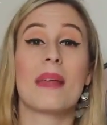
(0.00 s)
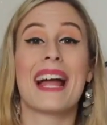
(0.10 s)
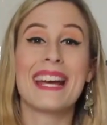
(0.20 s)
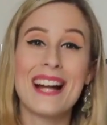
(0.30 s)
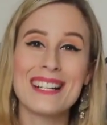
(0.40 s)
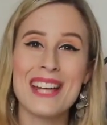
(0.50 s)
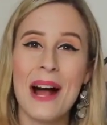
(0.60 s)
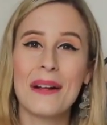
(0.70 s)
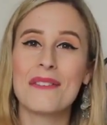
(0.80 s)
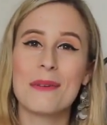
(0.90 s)
I cannot
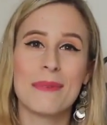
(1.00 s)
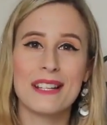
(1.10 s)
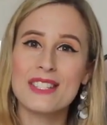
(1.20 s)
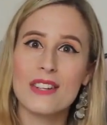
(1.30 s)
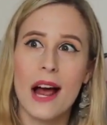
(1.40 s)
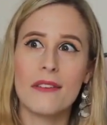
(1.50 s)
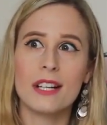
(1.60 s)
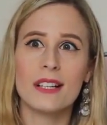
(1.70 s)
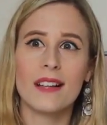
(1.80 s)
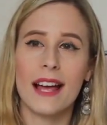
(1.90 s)
tell if the bus
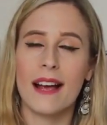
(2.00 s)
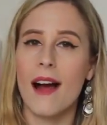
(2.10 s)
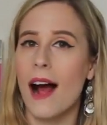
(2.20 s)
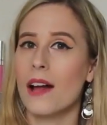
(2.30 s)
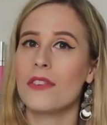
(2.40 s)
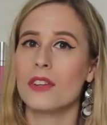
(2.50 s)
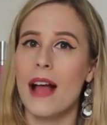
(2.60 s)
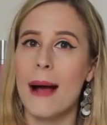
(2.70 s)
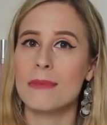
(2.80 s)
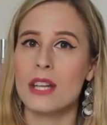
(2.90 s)
driver like had the
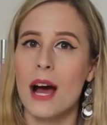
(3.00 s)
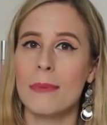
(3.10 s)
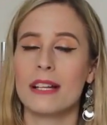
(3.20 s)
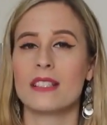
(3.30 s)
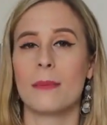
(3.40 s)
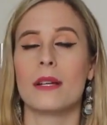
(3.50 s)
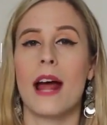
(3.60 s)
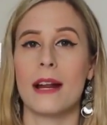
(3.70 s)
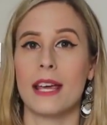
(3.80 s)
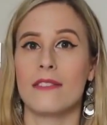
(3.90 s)
laptop, like someone
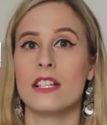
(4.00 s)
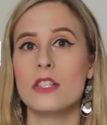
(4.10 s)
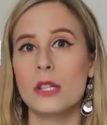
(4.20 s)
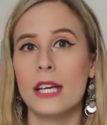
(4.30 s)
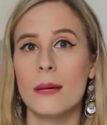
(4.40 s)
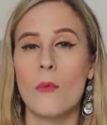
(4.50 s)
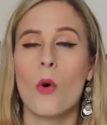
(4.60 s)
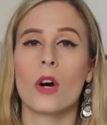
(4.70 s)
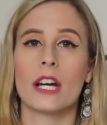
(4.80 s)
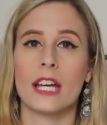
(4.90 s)
had given it to him
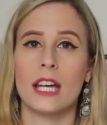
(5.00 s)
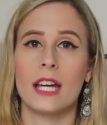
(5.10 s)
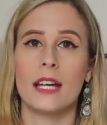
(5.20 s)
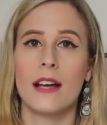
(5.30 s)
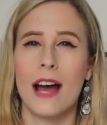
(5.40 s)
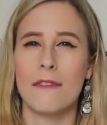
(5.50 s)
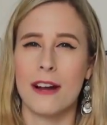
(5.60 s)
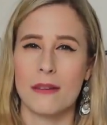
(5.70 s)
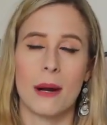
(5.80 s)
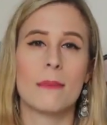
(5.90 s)
or he had
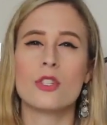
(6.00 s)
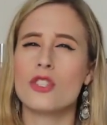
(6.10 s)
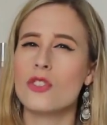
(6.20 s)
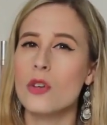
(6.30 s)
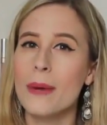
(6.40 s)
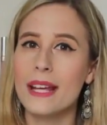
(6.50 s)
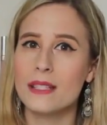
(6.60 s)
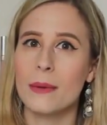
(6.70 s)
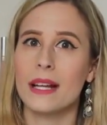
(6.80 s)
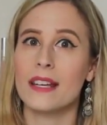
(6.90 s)
found it, but I'm assuming
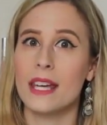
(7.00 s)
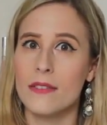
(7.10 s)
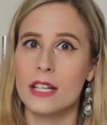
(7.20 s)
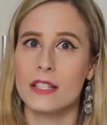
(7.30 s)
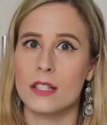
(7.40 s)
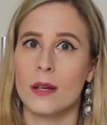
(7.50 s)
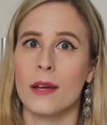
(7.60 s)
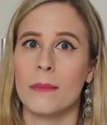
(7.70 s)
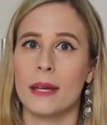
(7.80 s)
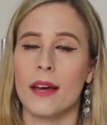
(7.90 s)
someone had given it to
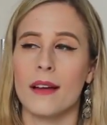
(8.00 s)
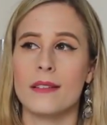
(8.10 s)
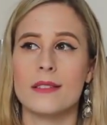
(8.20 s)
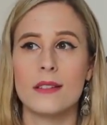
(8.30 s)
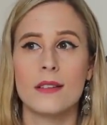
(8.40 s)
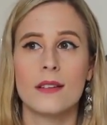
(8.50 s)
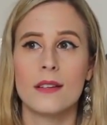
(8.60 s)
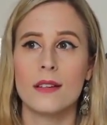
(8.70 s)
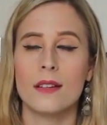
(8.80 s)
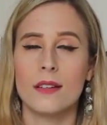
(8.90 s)
him because
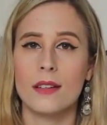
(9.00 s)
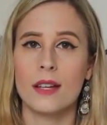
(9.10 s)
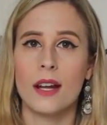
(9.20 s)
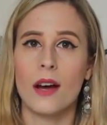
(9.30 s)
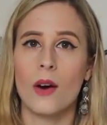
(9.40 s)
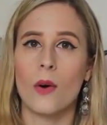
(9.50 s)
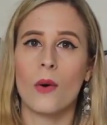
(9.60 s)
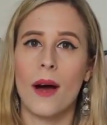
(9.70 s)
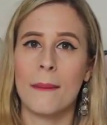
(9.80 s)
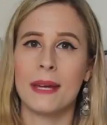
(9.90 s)
you
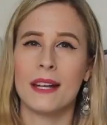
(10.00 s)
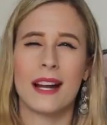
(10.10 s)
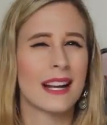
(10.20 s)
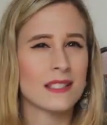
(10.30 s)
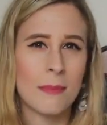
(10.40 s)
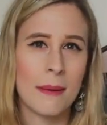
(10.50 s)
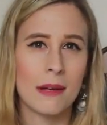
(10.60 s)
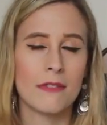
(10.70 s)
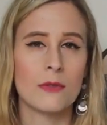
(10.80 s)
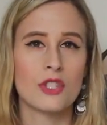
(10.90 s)
know, I mean, I guess
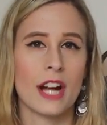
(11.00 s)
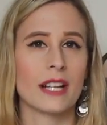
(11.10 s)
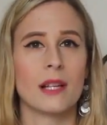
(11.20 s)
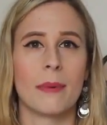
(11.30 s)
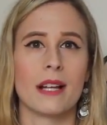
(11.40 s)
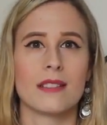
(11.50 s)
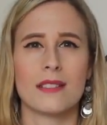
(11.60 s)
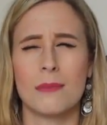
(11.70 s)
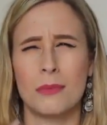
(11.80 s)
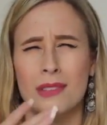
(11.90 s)
maybe if he was checking the bus
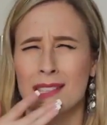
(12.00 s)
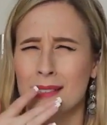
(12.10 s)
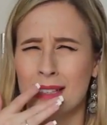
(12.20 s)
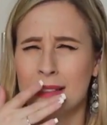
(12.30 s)
at some point.